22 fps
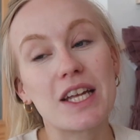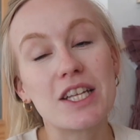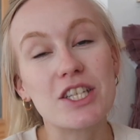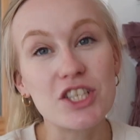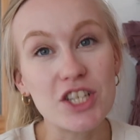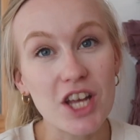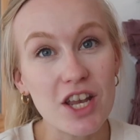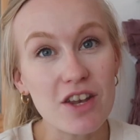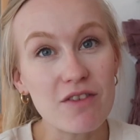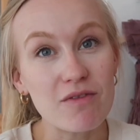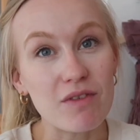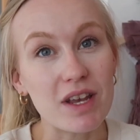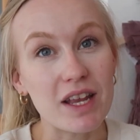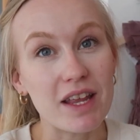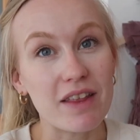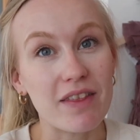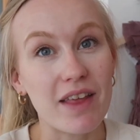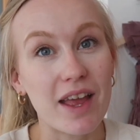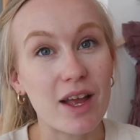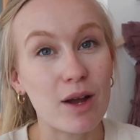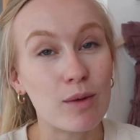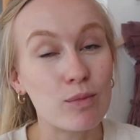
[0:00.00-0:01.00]

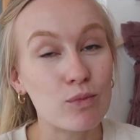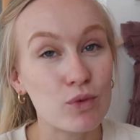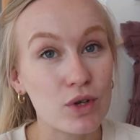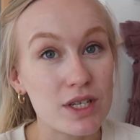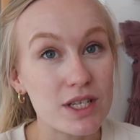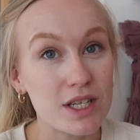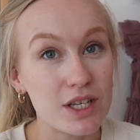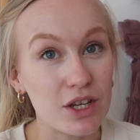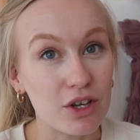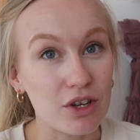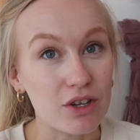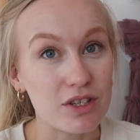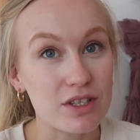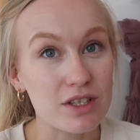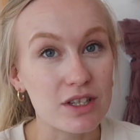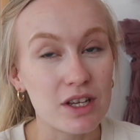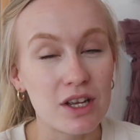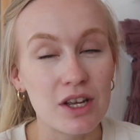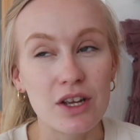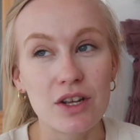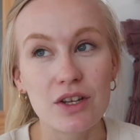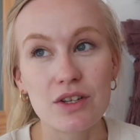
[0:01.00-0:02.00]
they are pretty good.
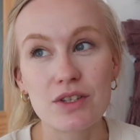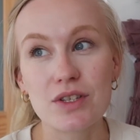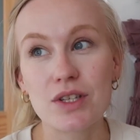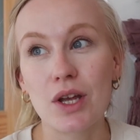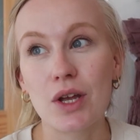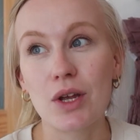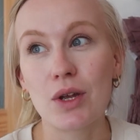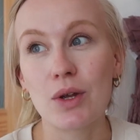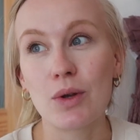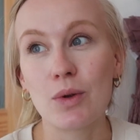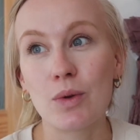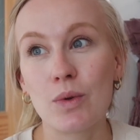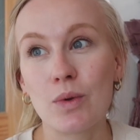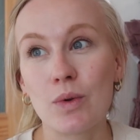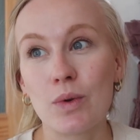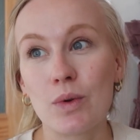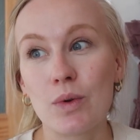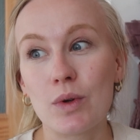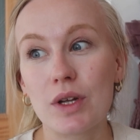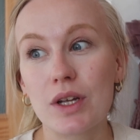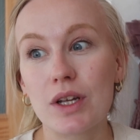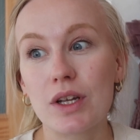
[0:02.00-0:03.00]

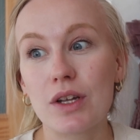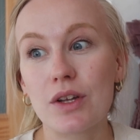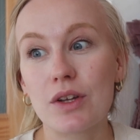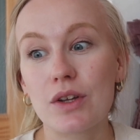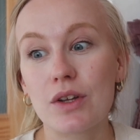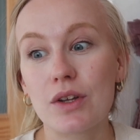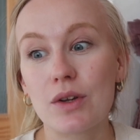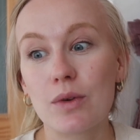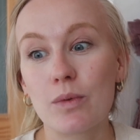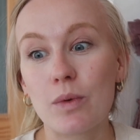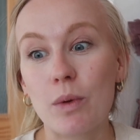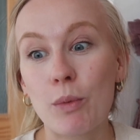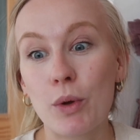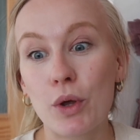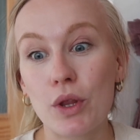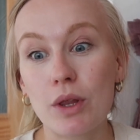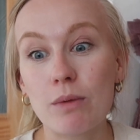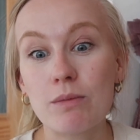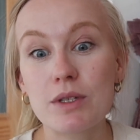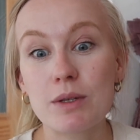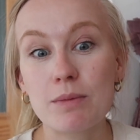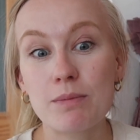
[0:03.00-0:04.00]
So we put
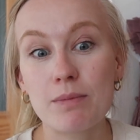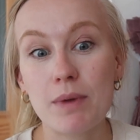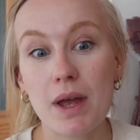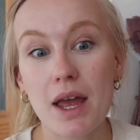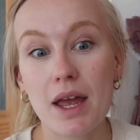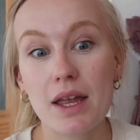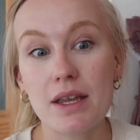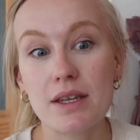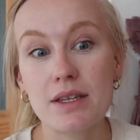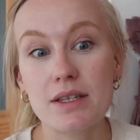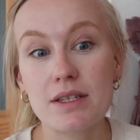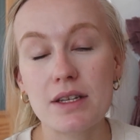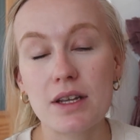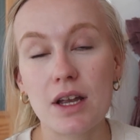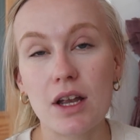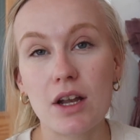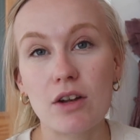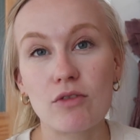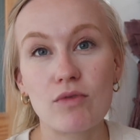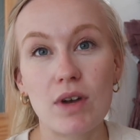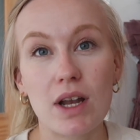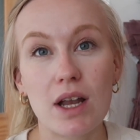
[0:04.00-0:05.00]
them to bed
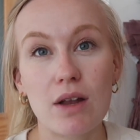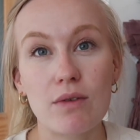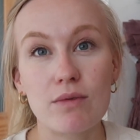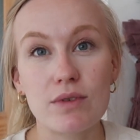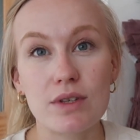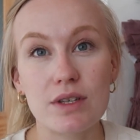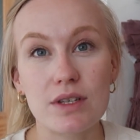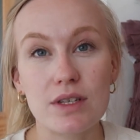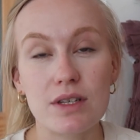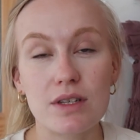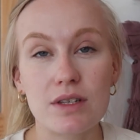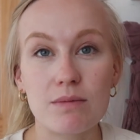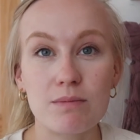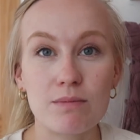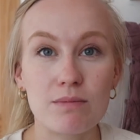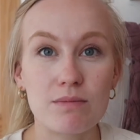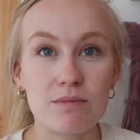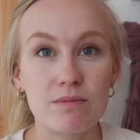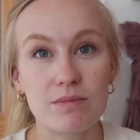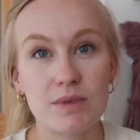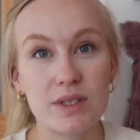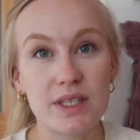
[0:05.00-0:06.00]
around
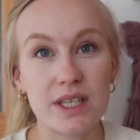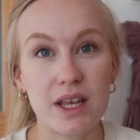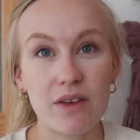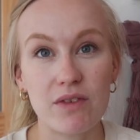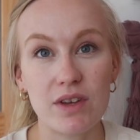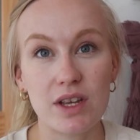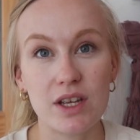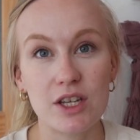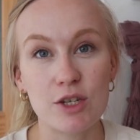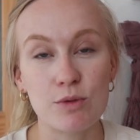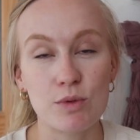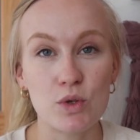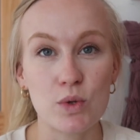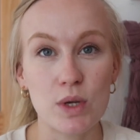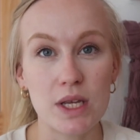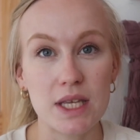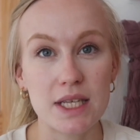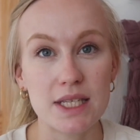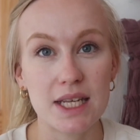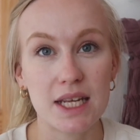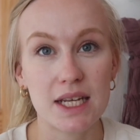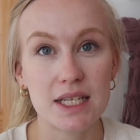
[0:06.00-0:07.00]
7ish,
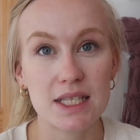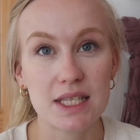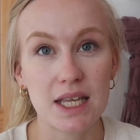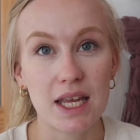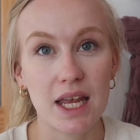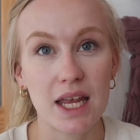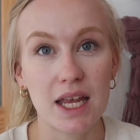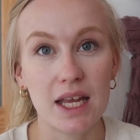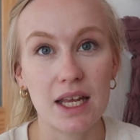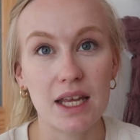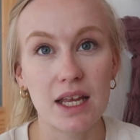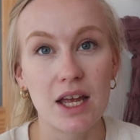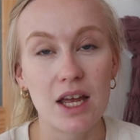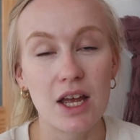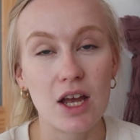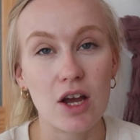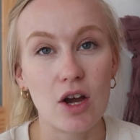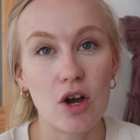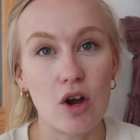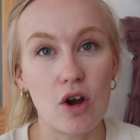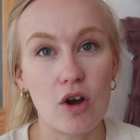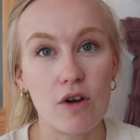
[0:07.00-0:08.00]
between 6 and 8,
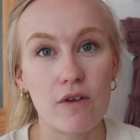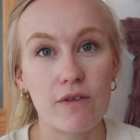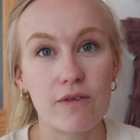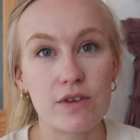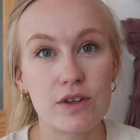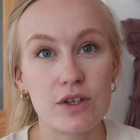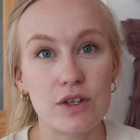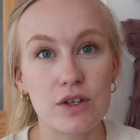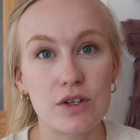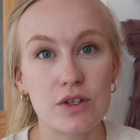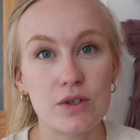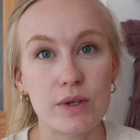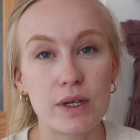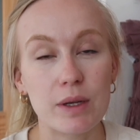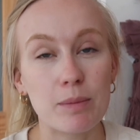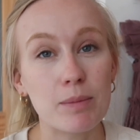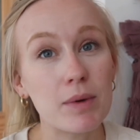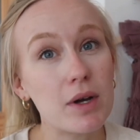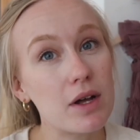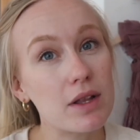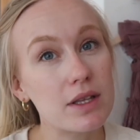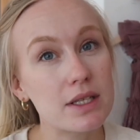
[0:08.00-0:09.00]
after doing a
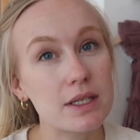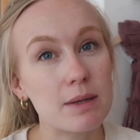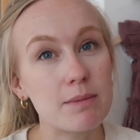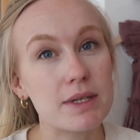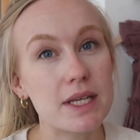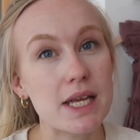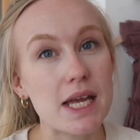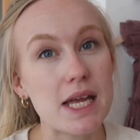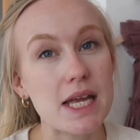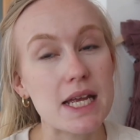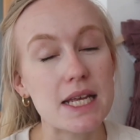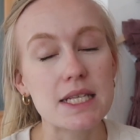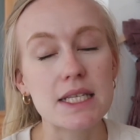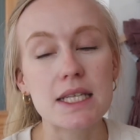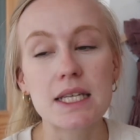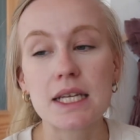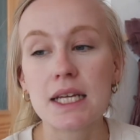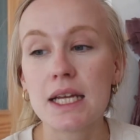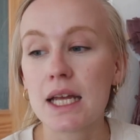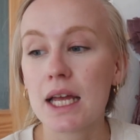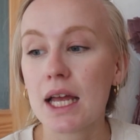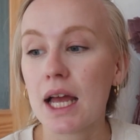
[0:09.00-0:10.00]
bath some days.
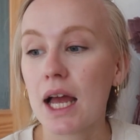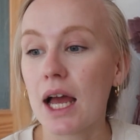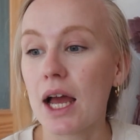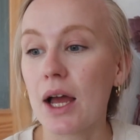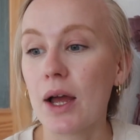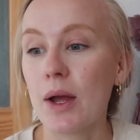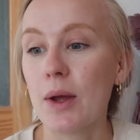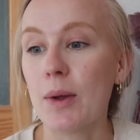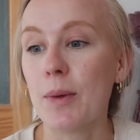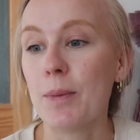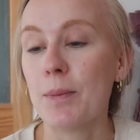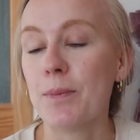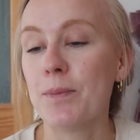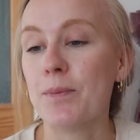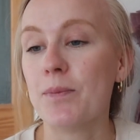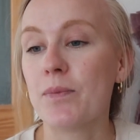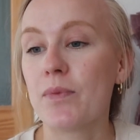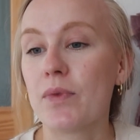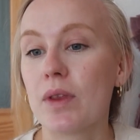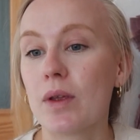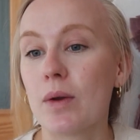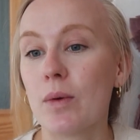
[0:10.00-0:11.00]

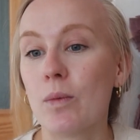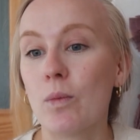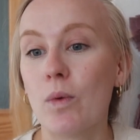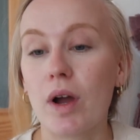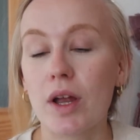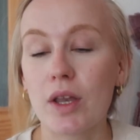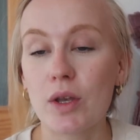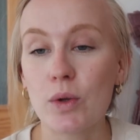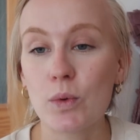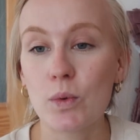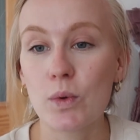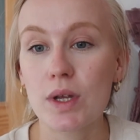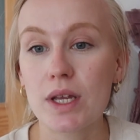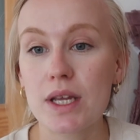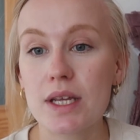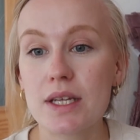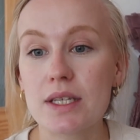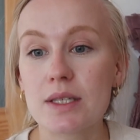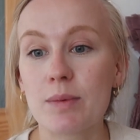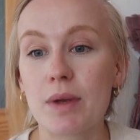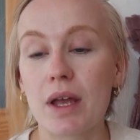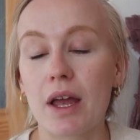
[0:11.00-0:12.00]
White
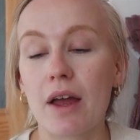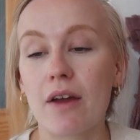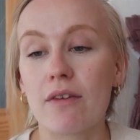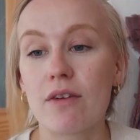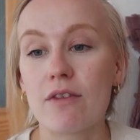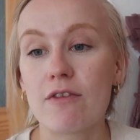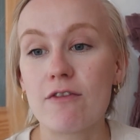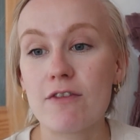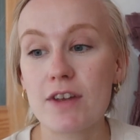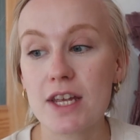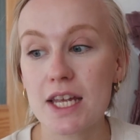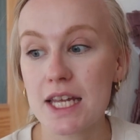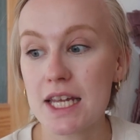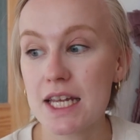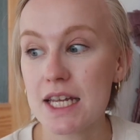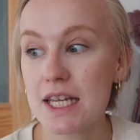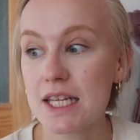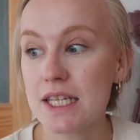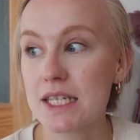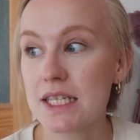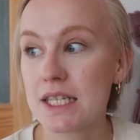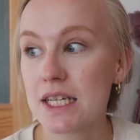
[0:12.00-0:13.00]
noise, we have a
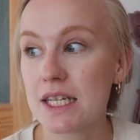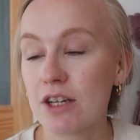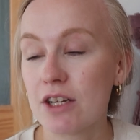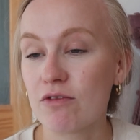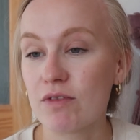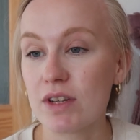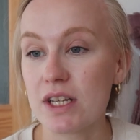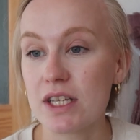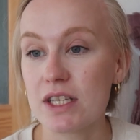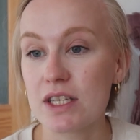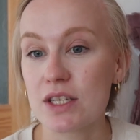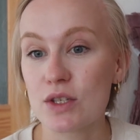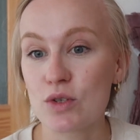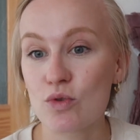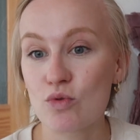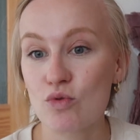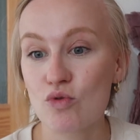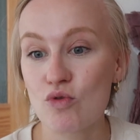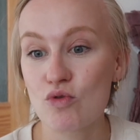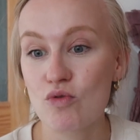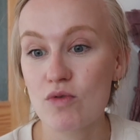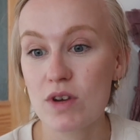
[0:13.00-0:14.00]
feed, read a
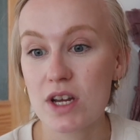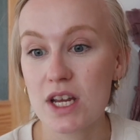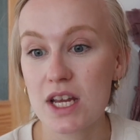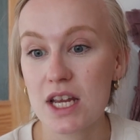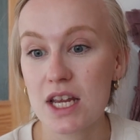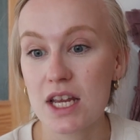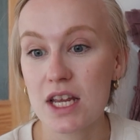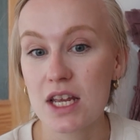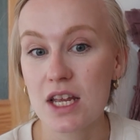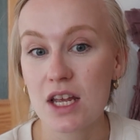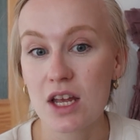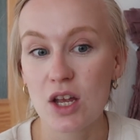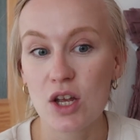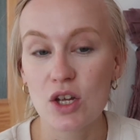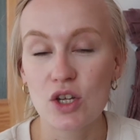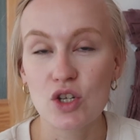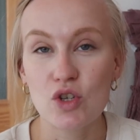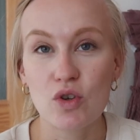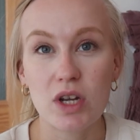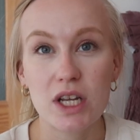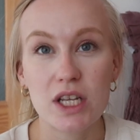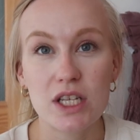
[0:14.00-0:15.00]
story,
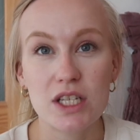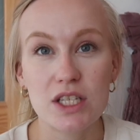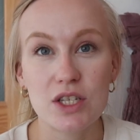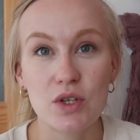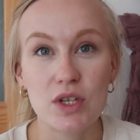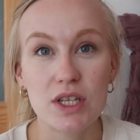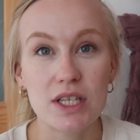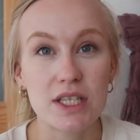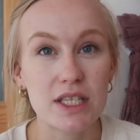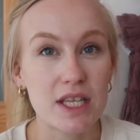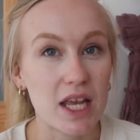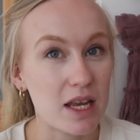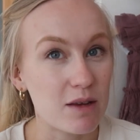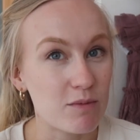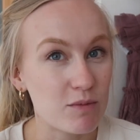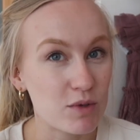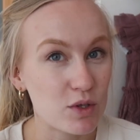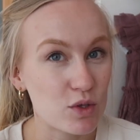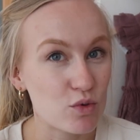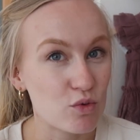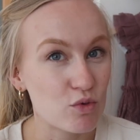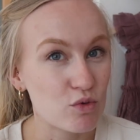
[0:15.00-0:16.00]
try and do the same
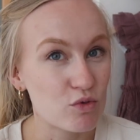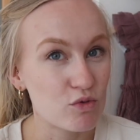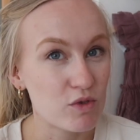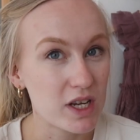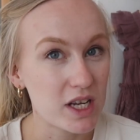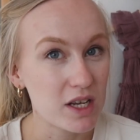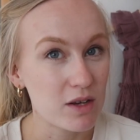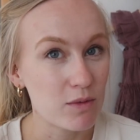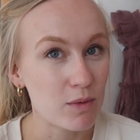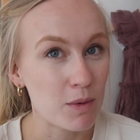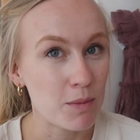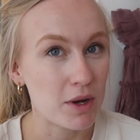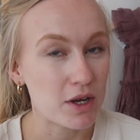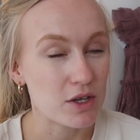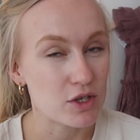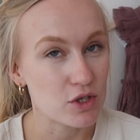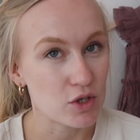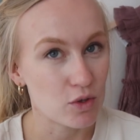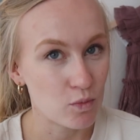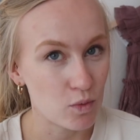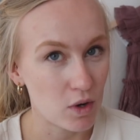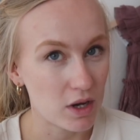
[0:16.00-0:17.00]
story. We might
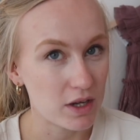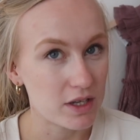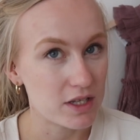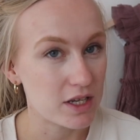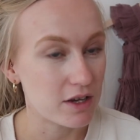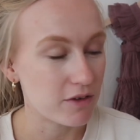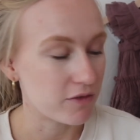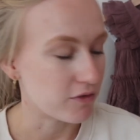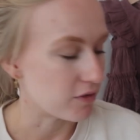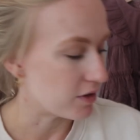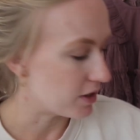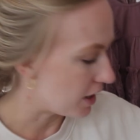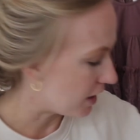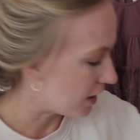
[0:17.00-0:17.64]
do one different,